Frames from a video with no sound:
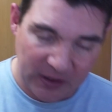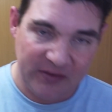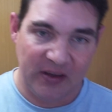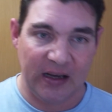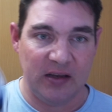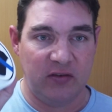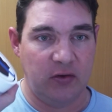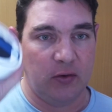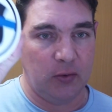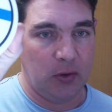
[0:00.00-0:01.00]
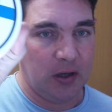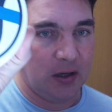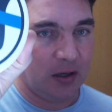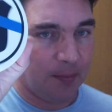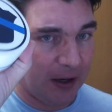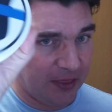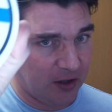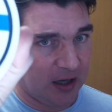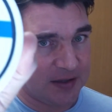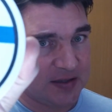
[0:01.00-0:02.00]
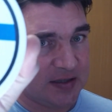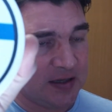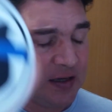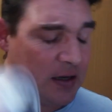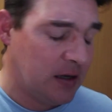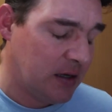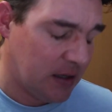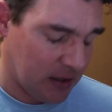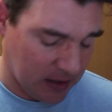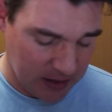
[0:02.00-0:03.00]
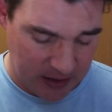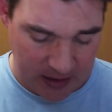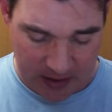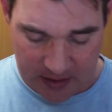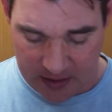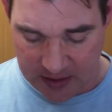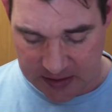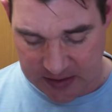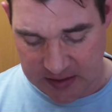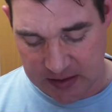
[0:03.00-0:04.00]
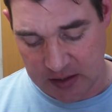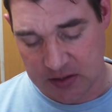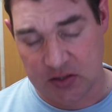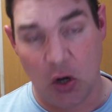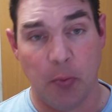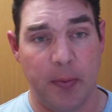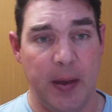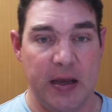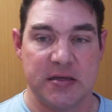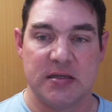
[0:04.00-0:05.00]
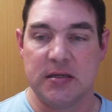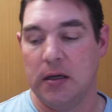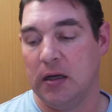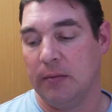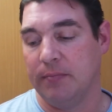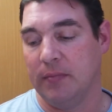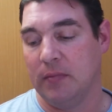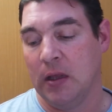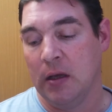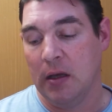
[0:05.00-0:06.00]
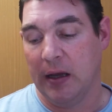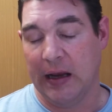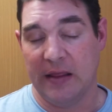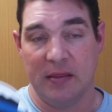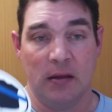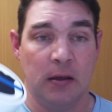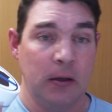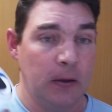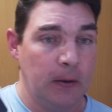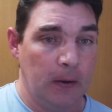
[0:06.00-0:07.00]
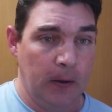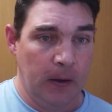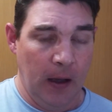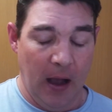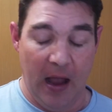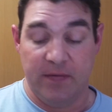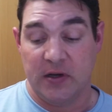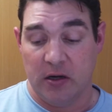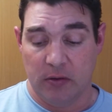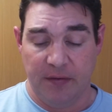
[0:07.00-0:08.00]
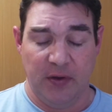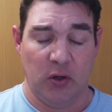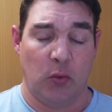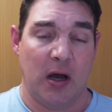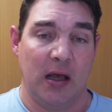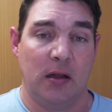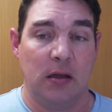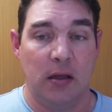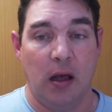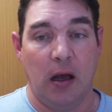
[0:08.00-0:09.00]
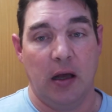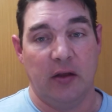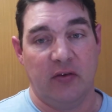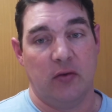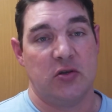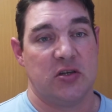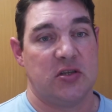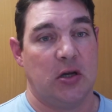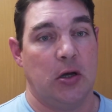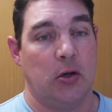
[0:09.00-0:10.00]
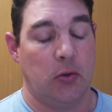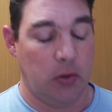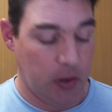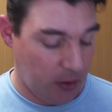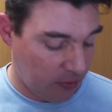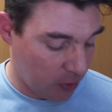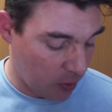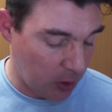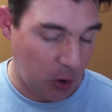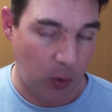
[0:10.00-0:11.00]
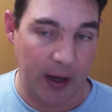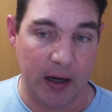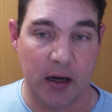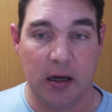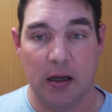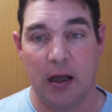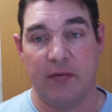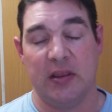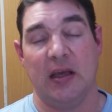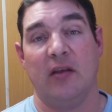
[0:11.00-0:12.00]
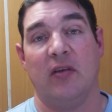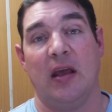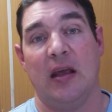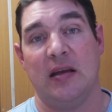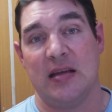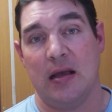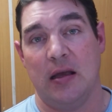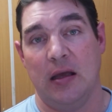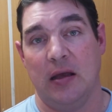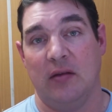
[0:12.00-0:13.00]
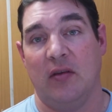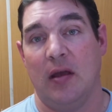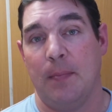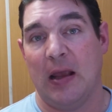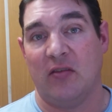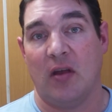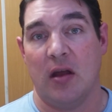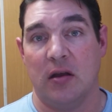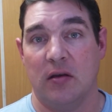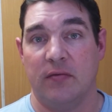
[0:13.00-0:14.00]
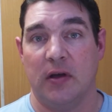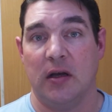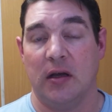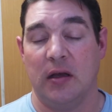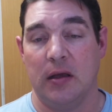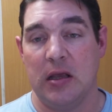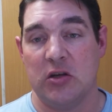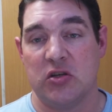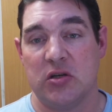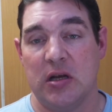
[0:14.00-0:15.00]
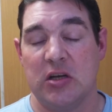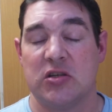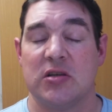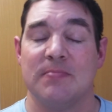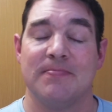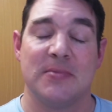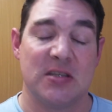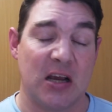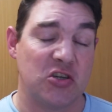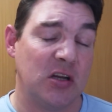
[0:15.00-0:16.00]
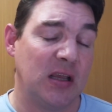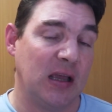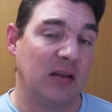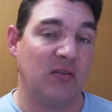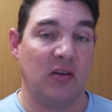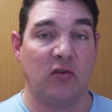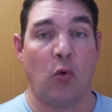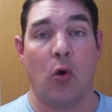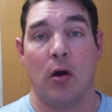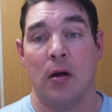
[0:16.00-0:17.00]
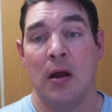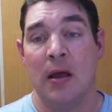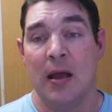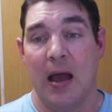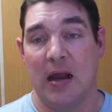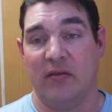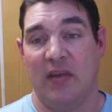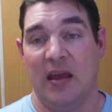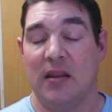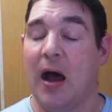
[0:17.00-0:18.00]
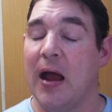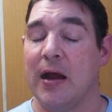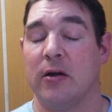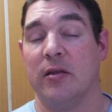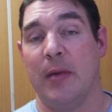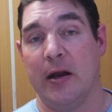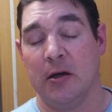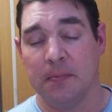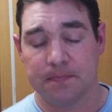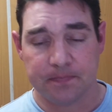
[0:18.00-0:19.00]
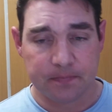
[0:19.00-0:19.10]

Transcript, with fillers: let's get into my thoughts on this soap base. Again, I haven't done a review in a while, so just to go through it real quick, everything's it's based on each section gets a score out of 10. The higher the better.